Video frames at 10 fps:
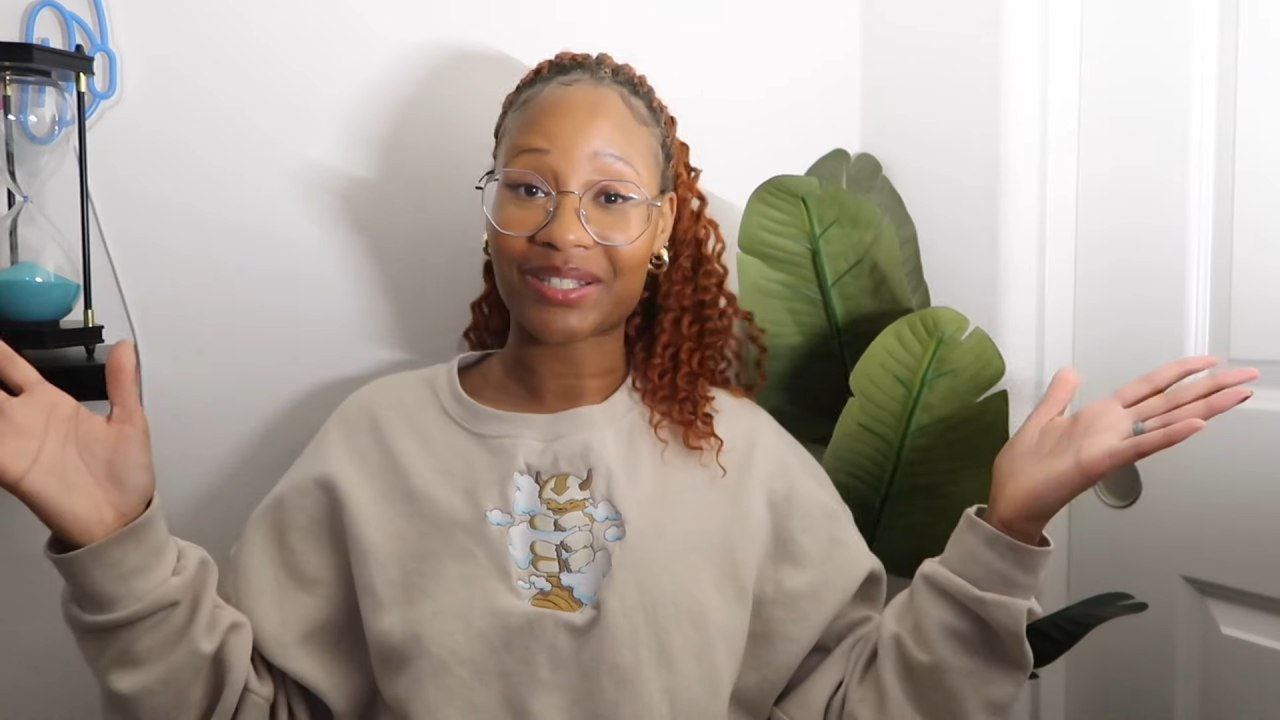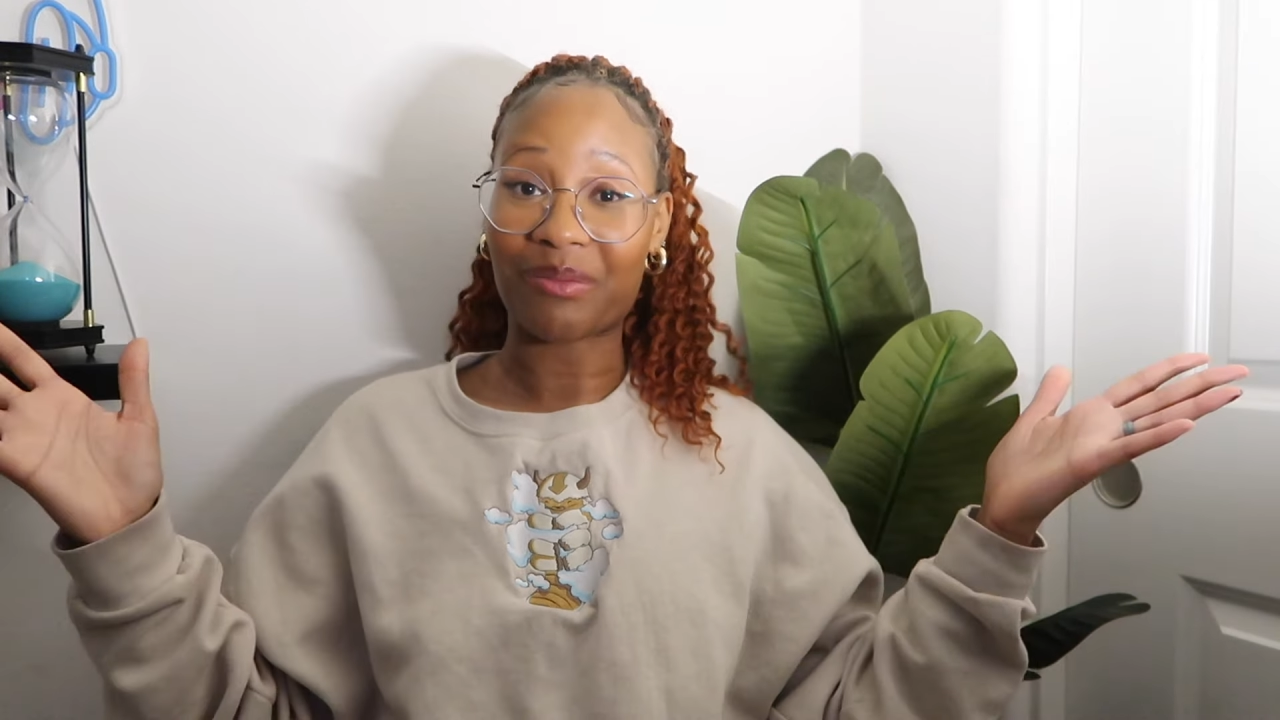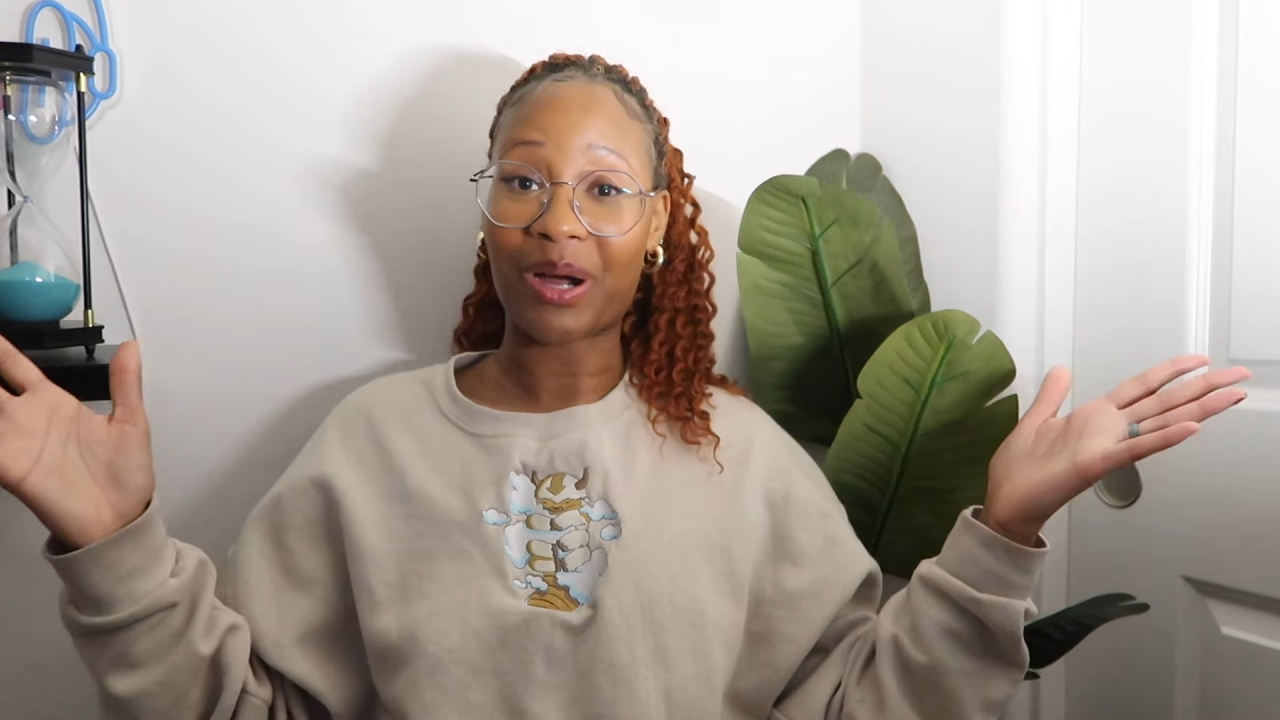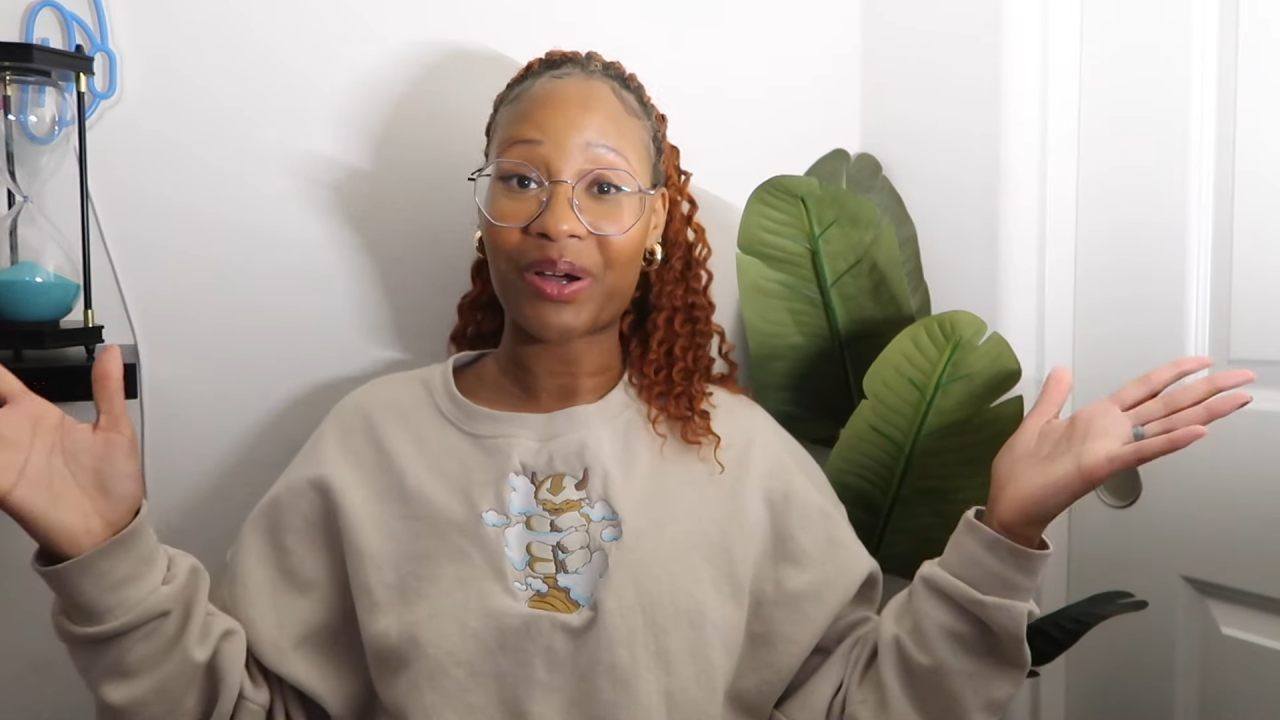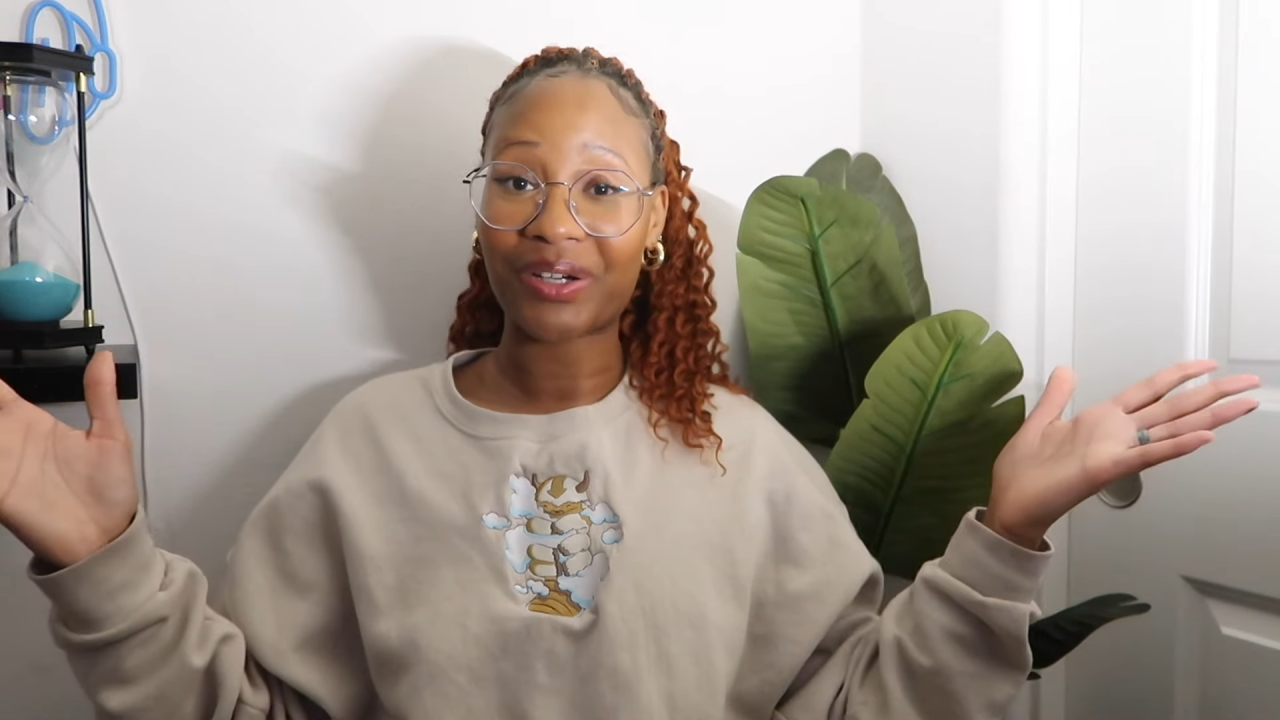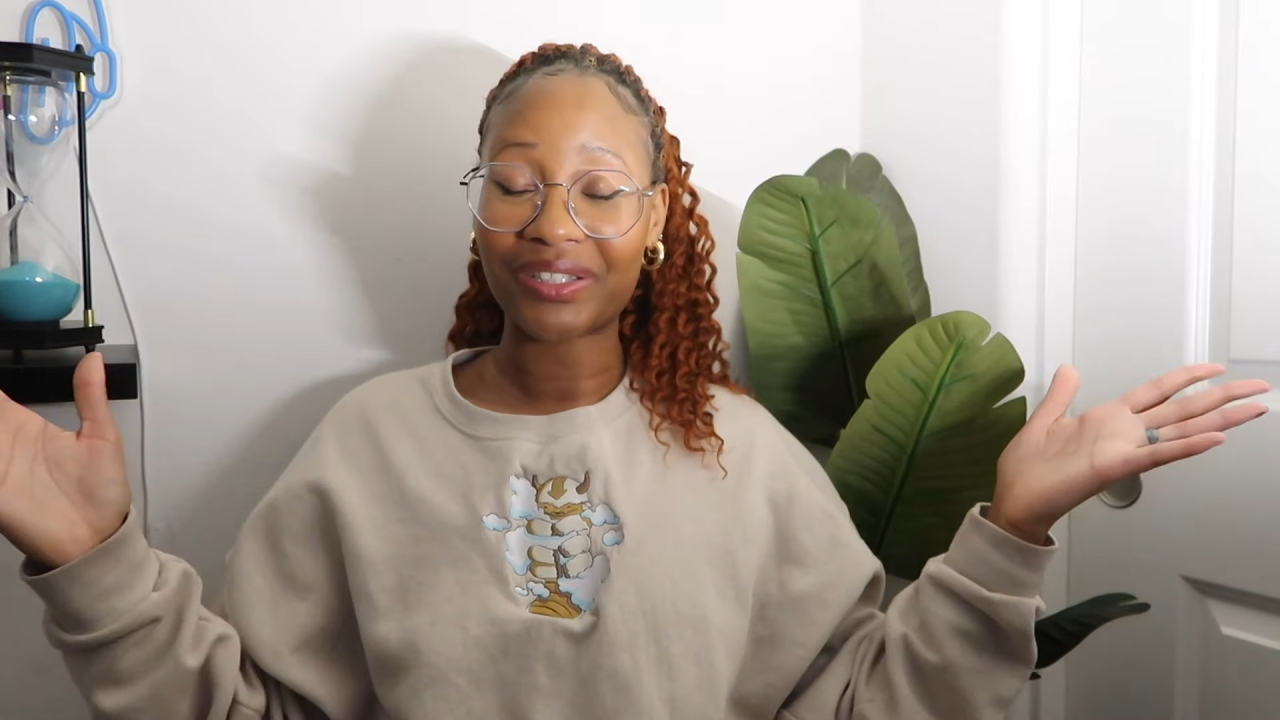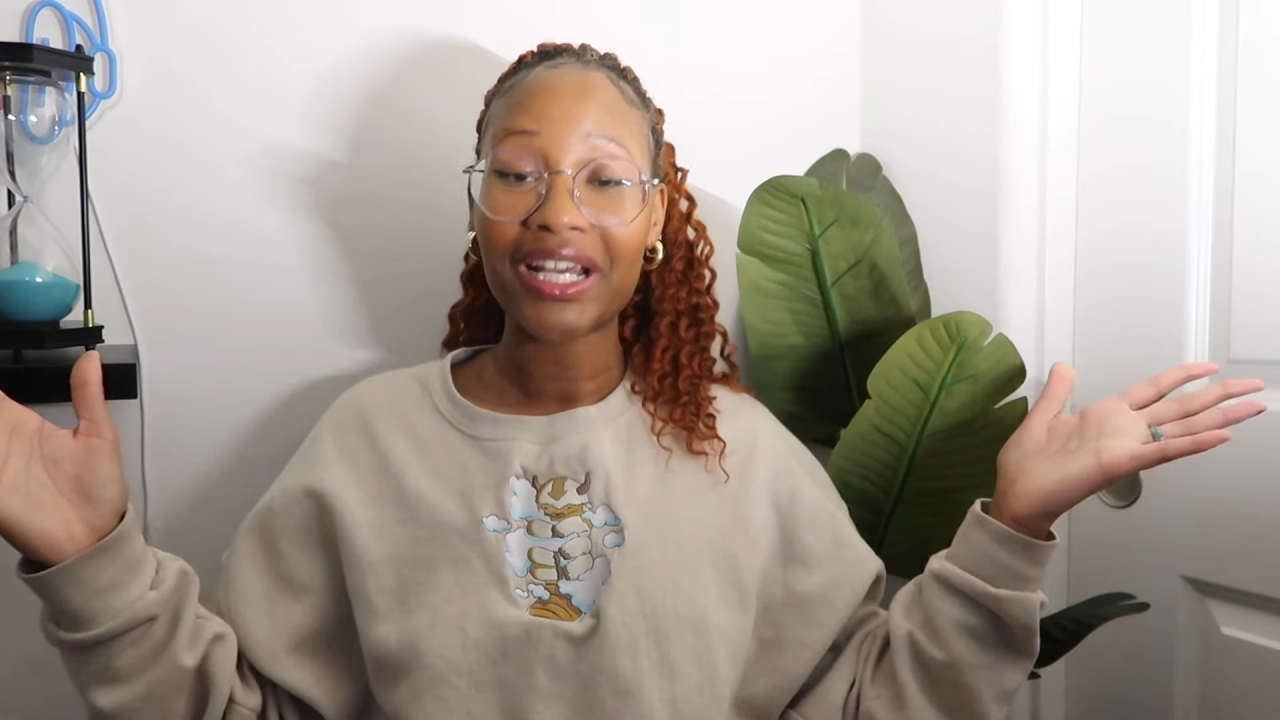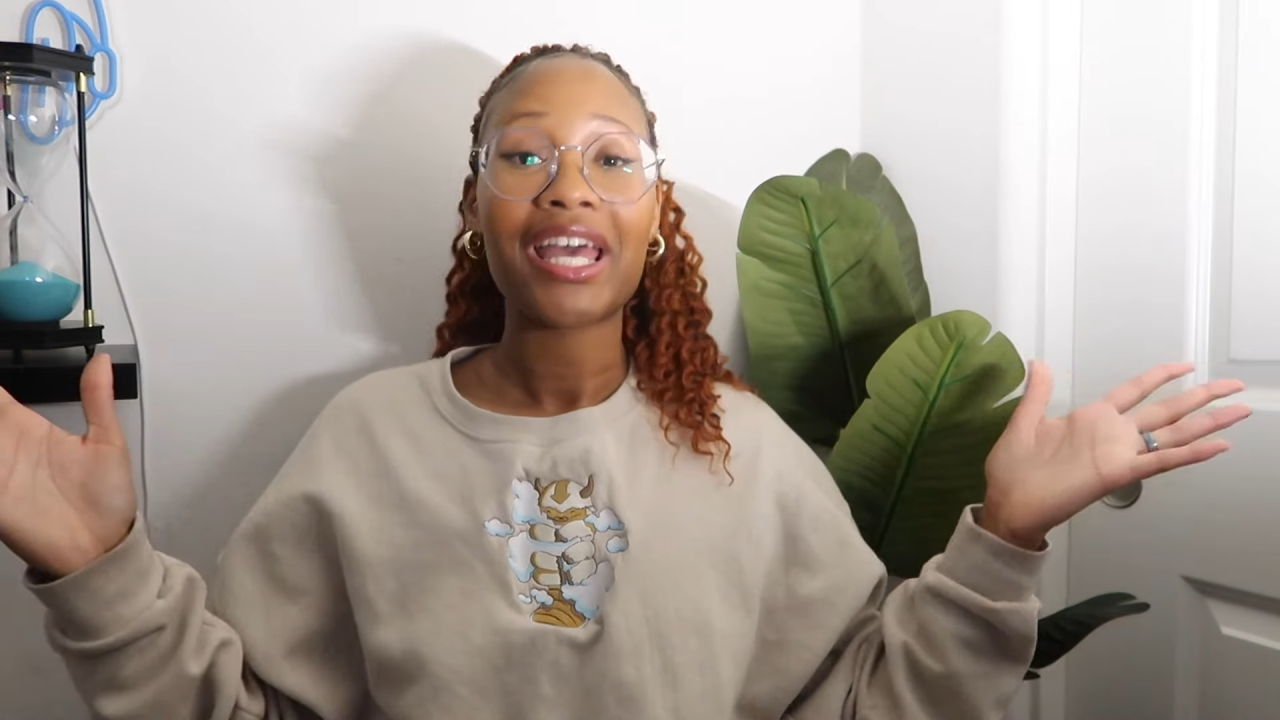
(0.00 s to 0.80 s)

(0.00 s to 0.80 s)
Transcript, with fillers: tomorrow,